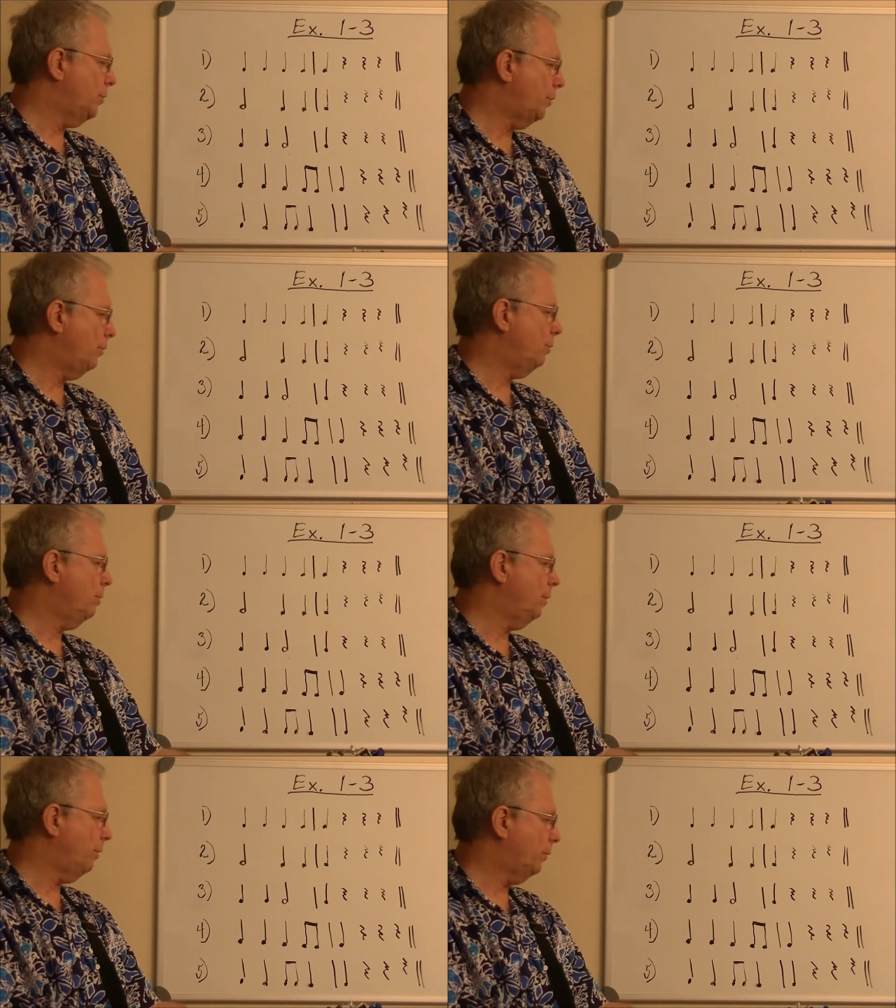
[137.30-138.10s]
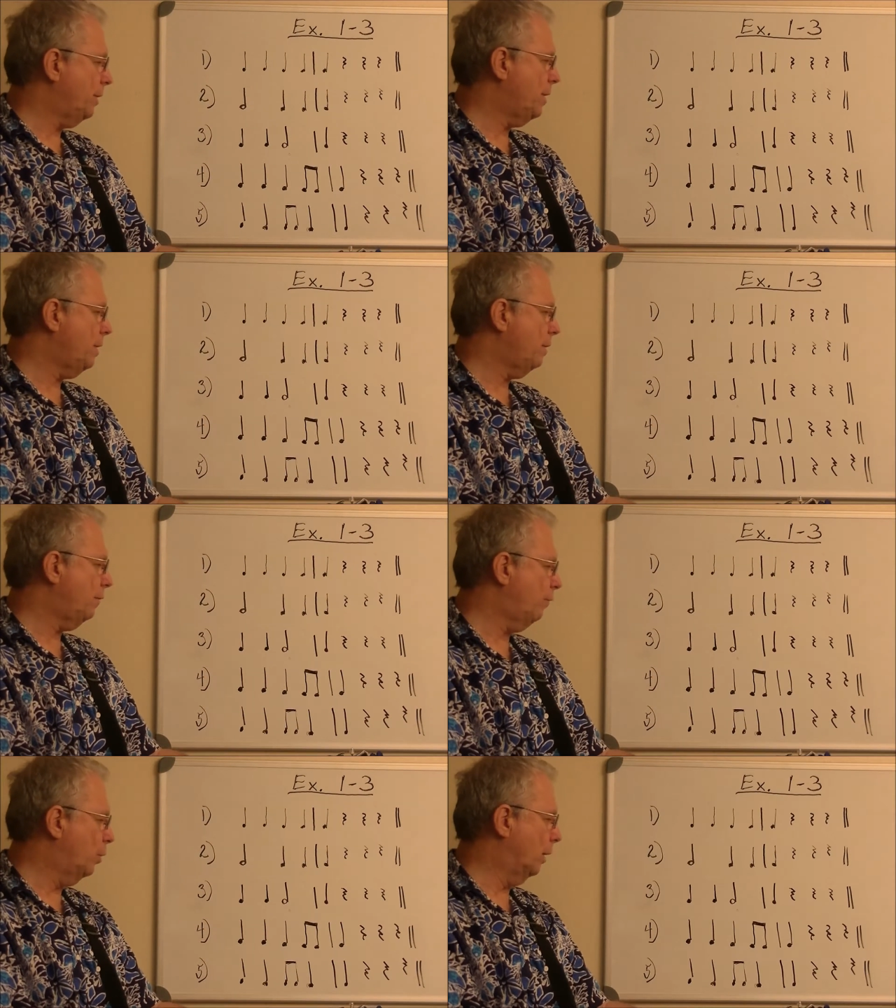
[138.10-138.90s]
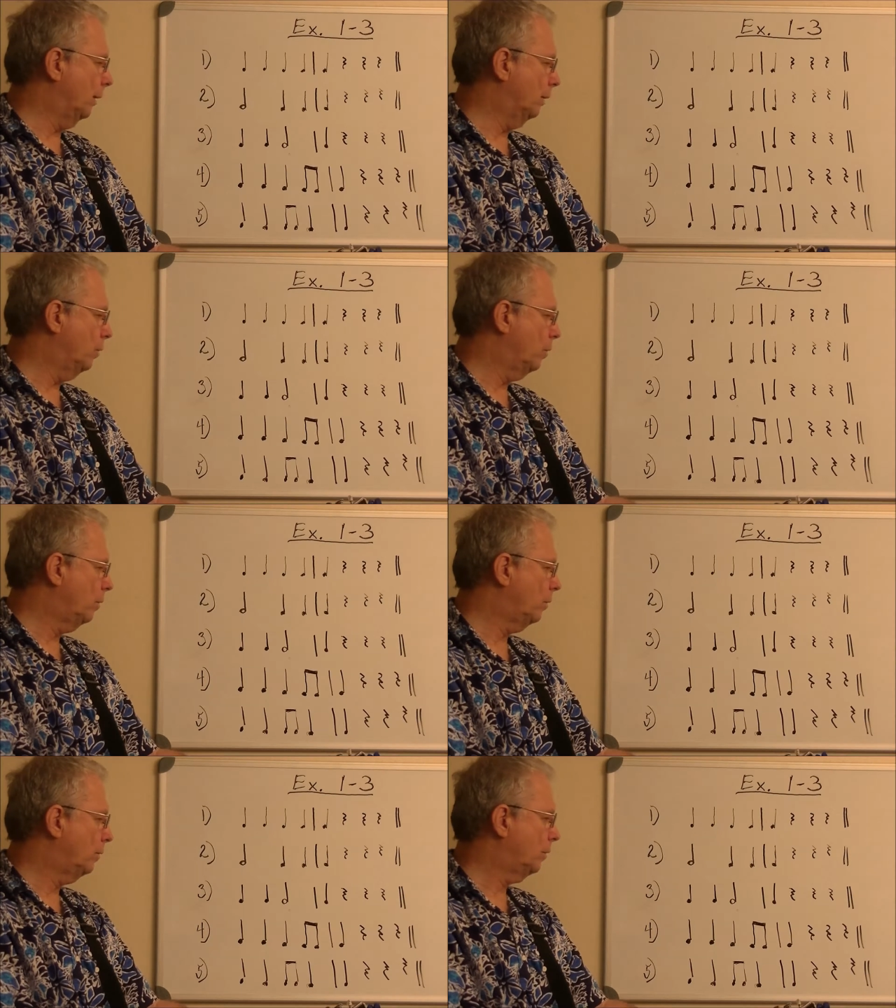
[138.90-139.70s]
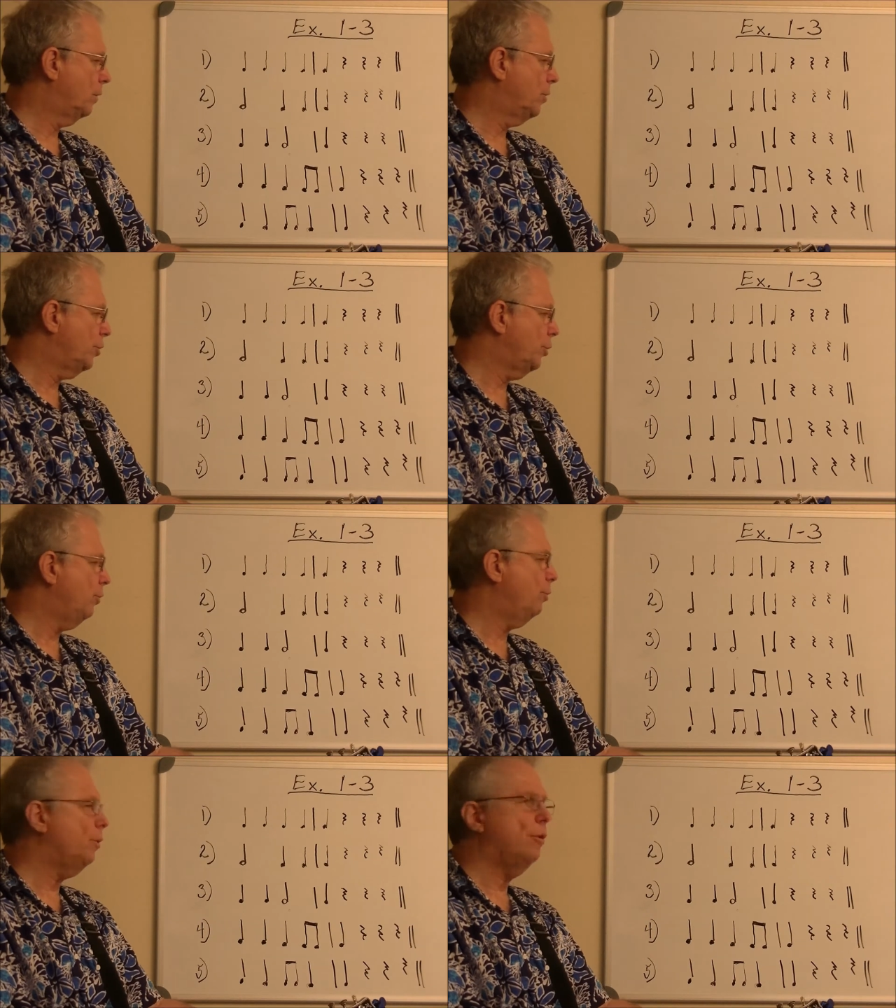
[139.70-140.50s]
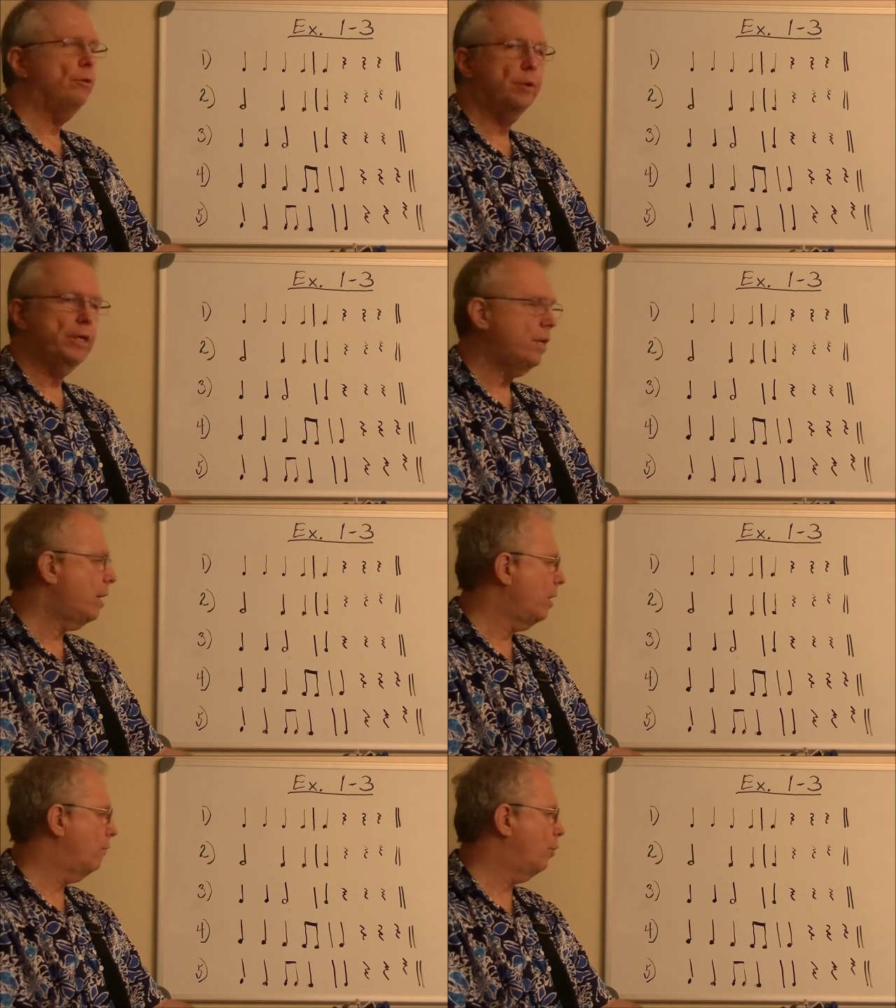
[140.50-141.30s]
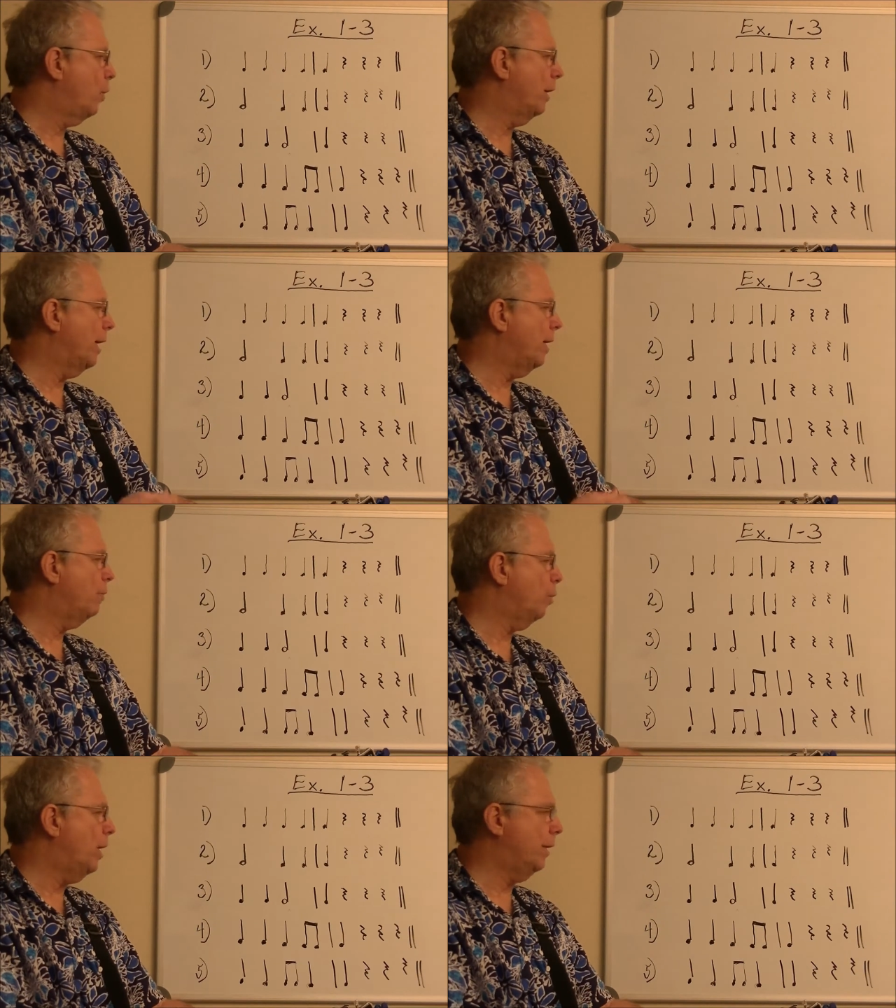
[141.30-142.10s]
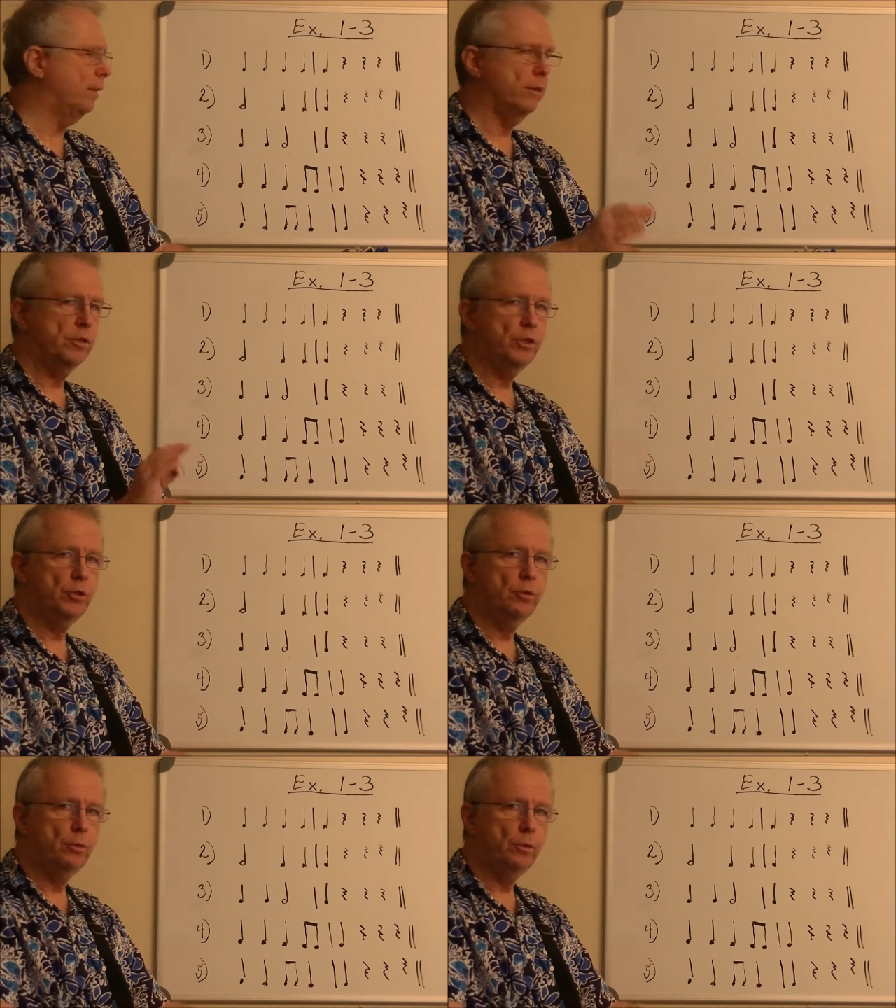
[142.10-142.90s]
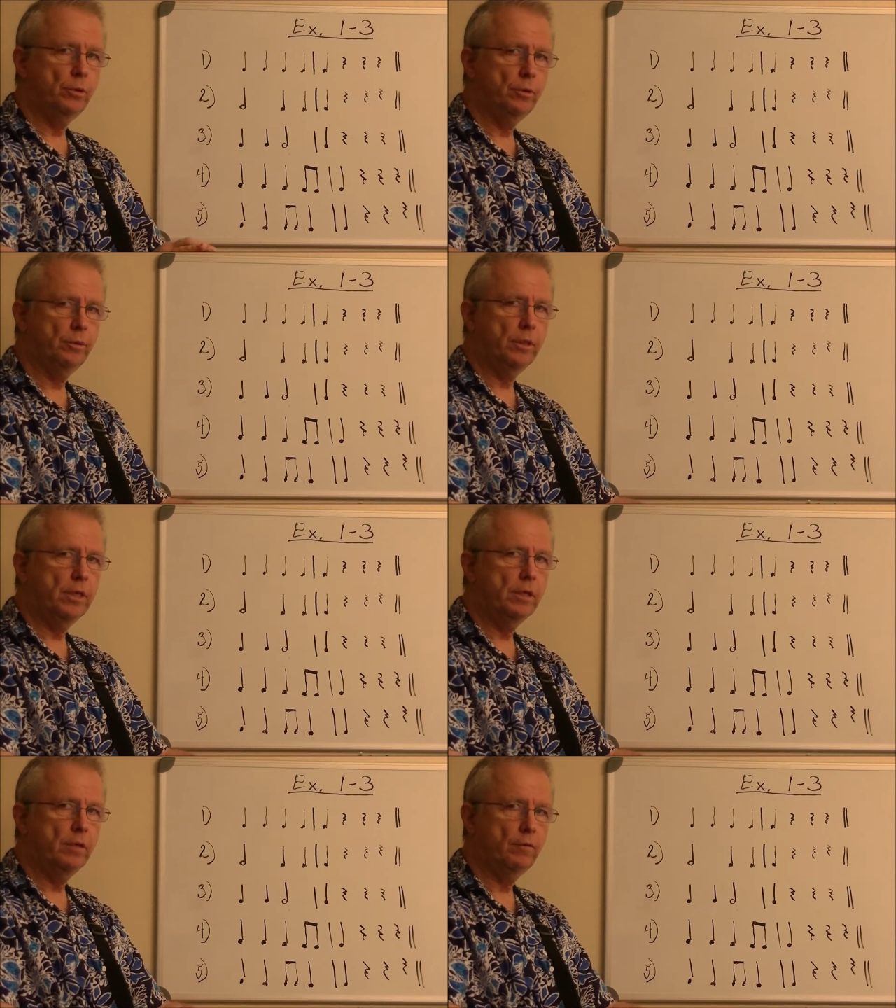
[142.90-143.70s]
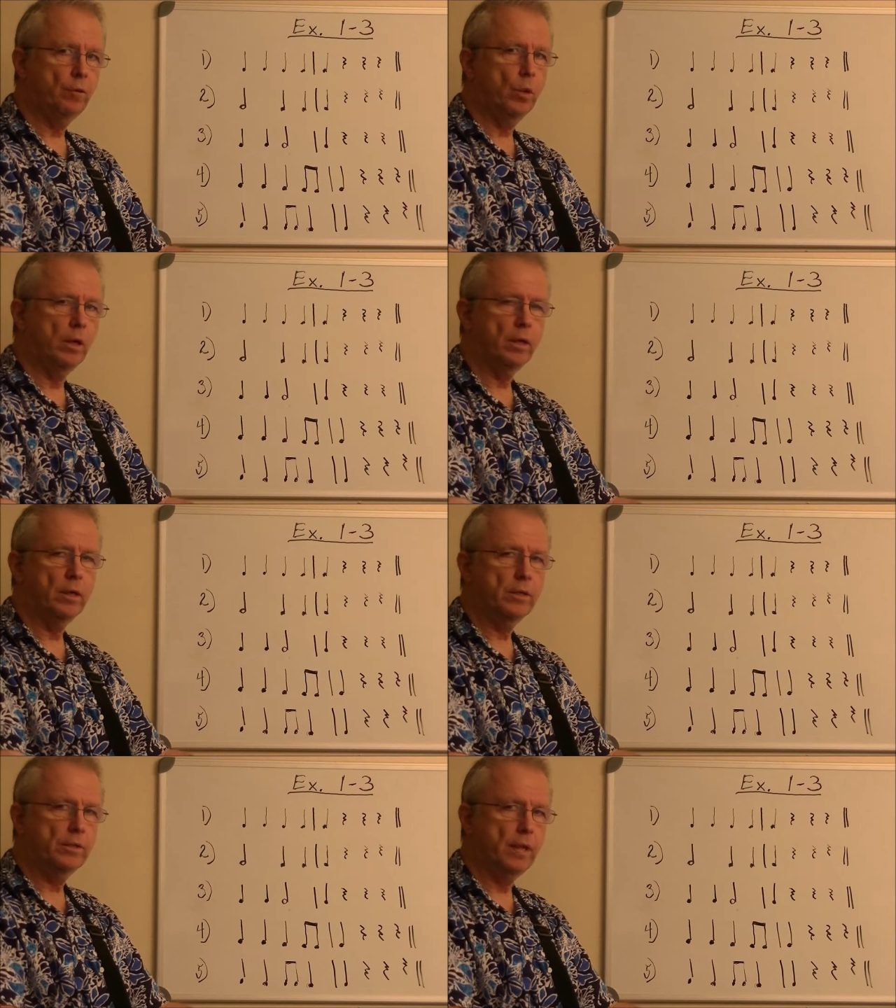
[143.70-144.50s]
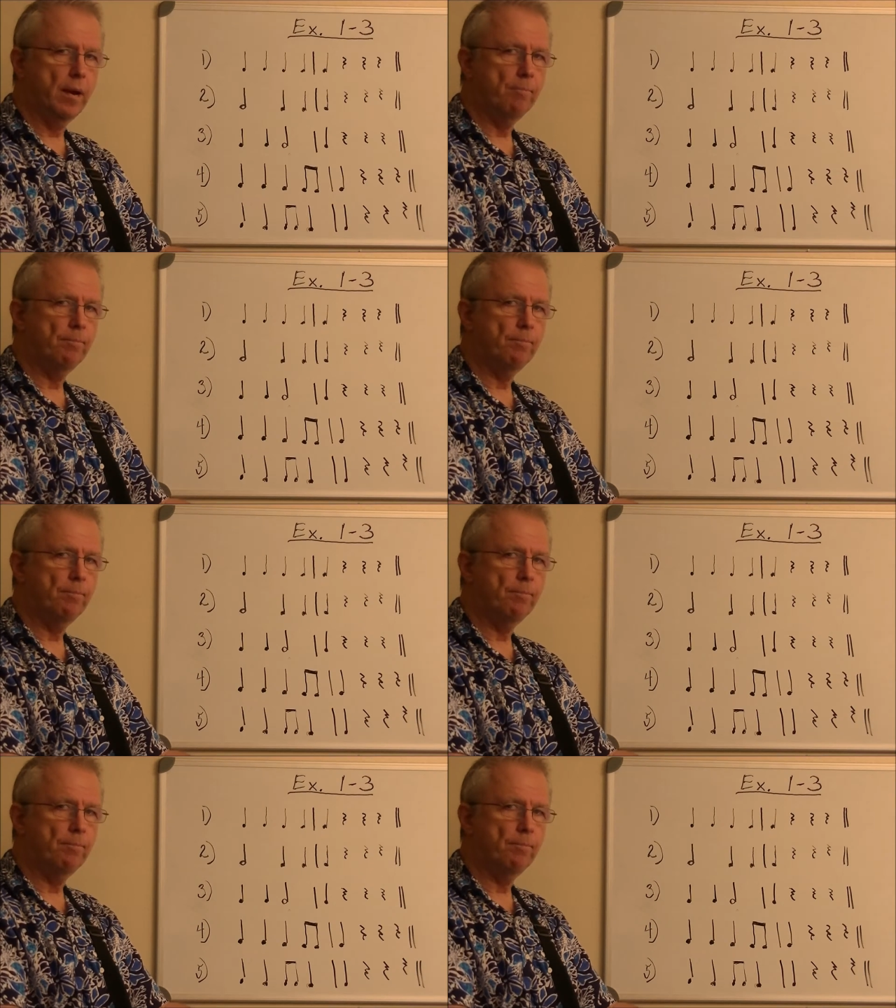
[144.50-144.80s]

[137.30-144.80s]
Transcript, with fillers: two, three, four. Two, three, four, and one, two, three, four. Stop.